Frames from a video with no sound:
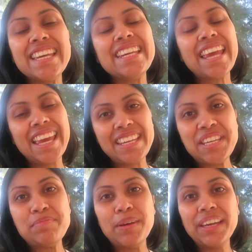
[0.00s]
in
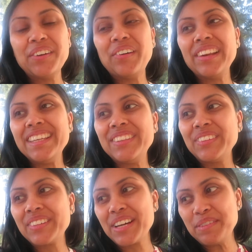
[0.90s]
any Bengali
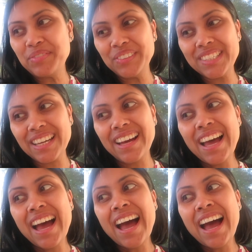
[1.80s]
Durga Puja.